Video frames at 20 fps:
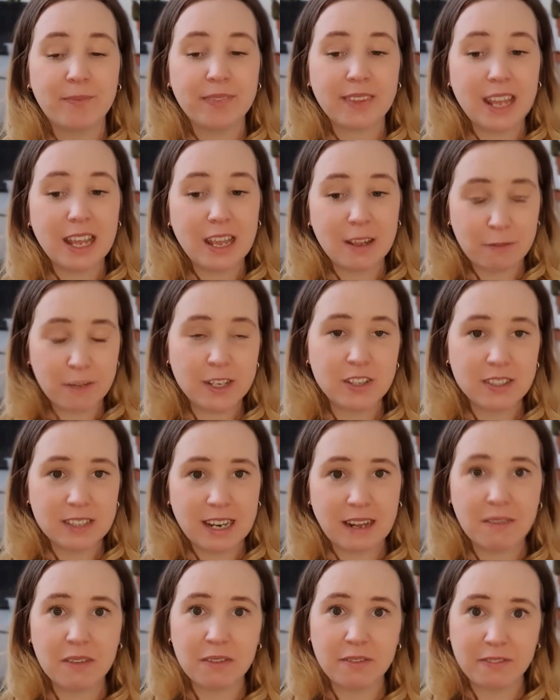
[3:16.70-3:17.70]
if it doesn't
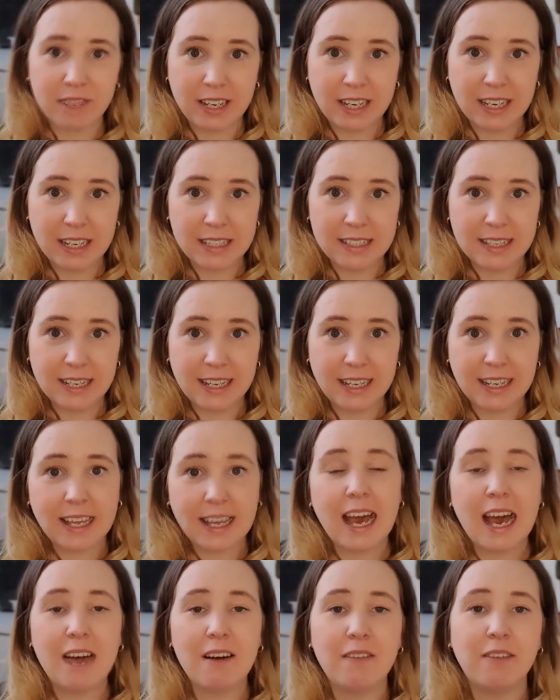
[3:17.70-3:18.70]
have the vegan tick,
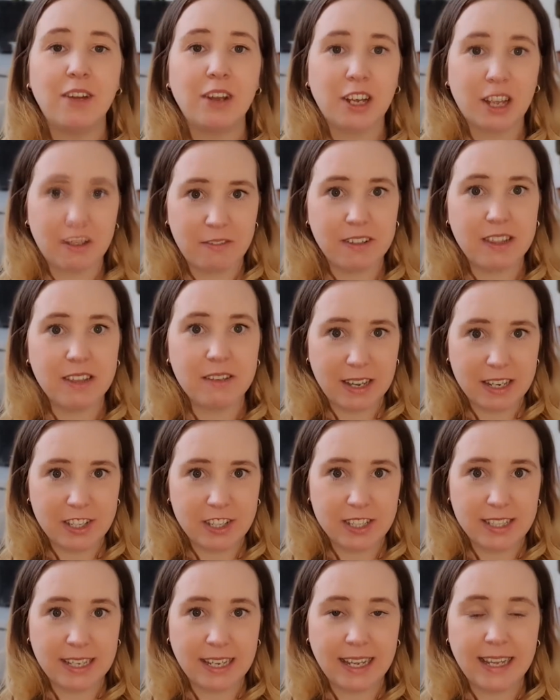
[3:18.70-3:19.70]
have a look for the
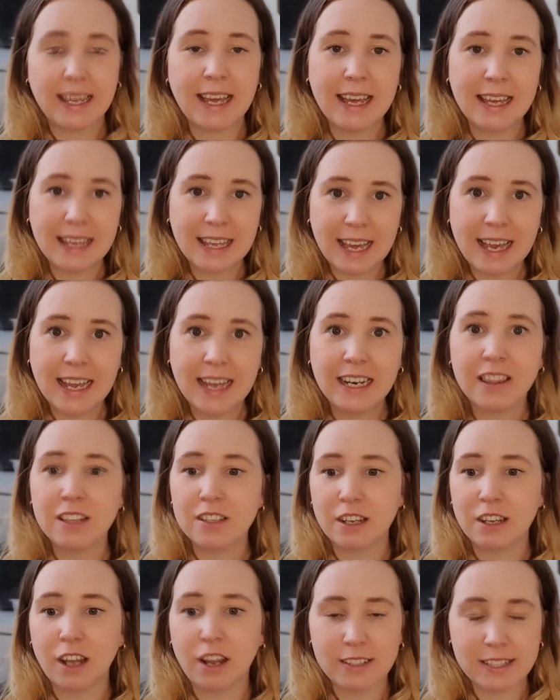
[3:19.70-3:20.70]
Veggie Tick. Again,
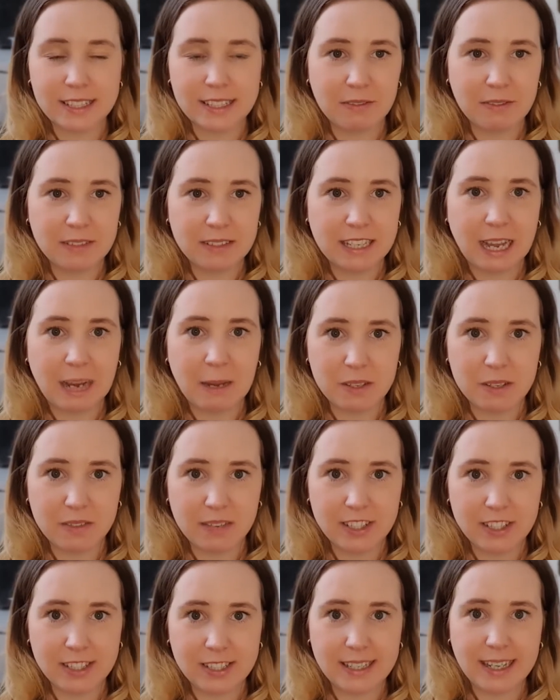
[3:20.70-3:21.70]
there's lots of different types of
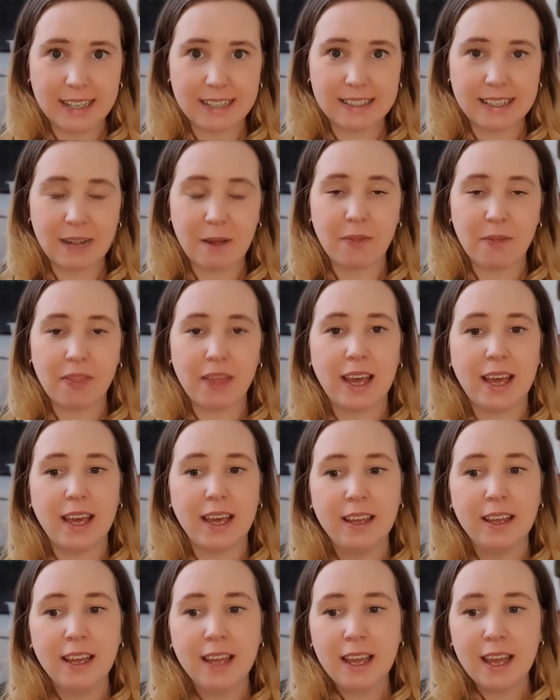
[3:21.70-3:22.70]
Veggie Ticks out there.
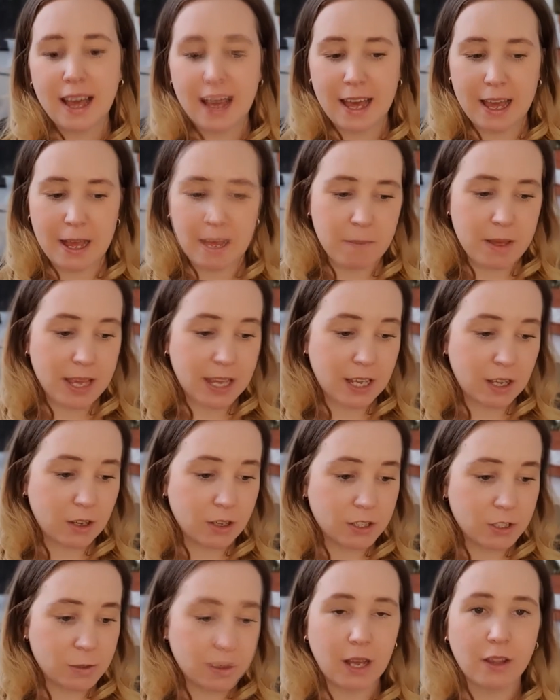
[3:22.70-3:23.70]
It
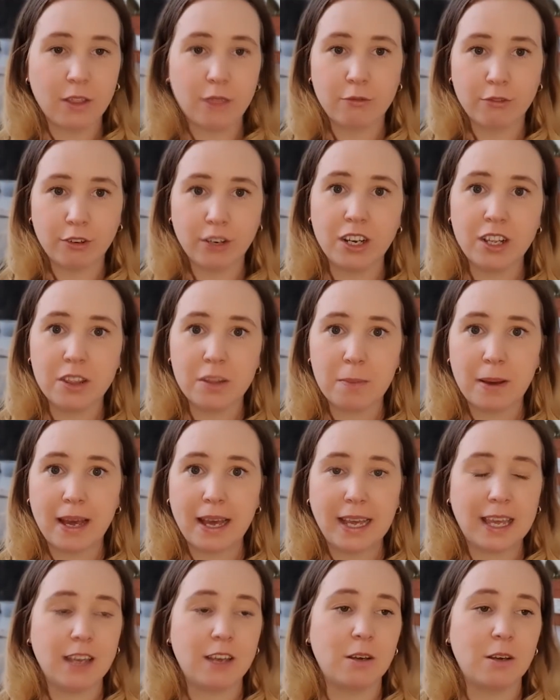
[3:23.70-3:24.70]
could be on the front of the
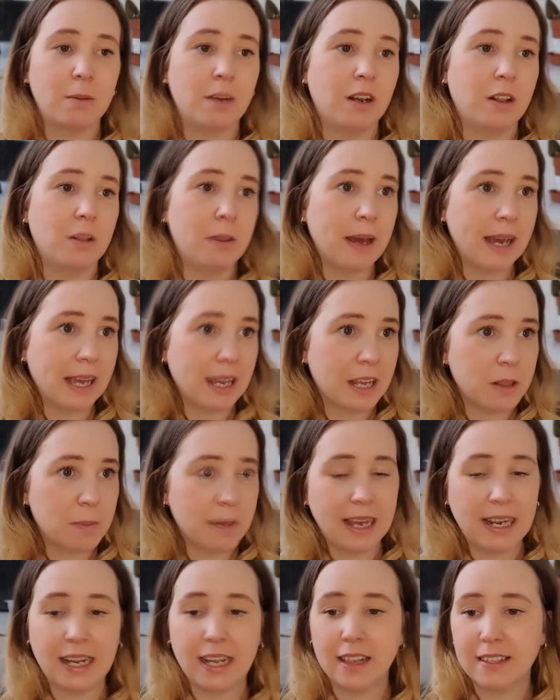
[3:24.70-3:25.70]
packet, it could be on the back of the
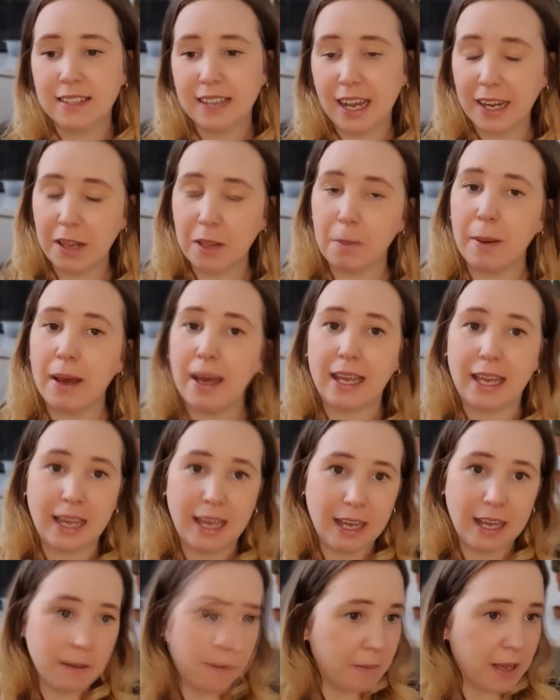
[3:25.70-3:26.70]
packet, the side of the
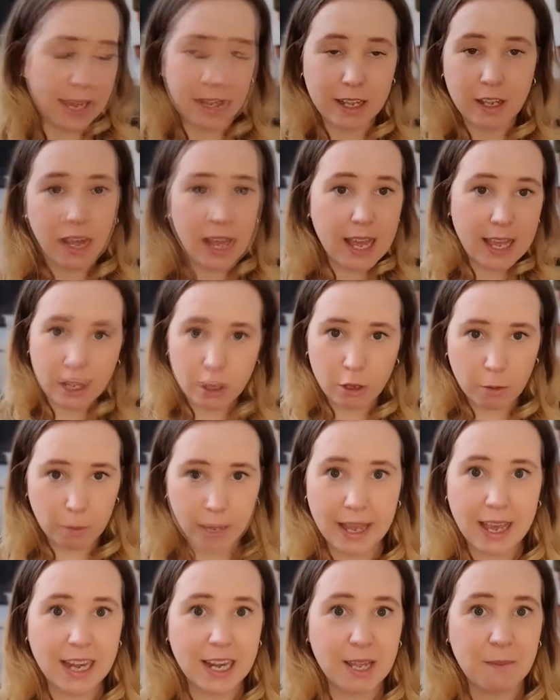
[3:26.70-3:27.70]
packet, it could be
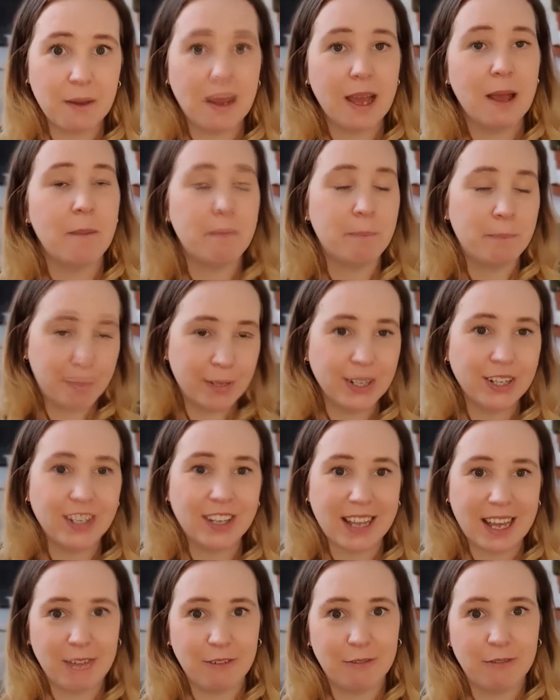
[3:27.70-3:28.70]
anywhere, but
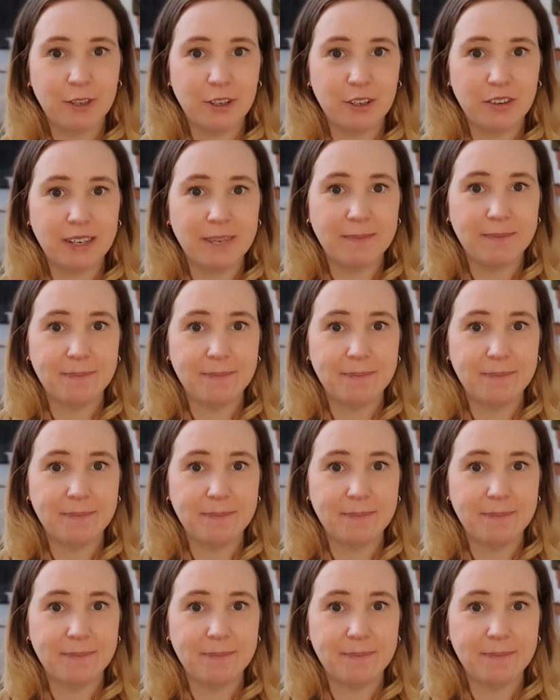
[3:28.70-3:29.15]
look out for it.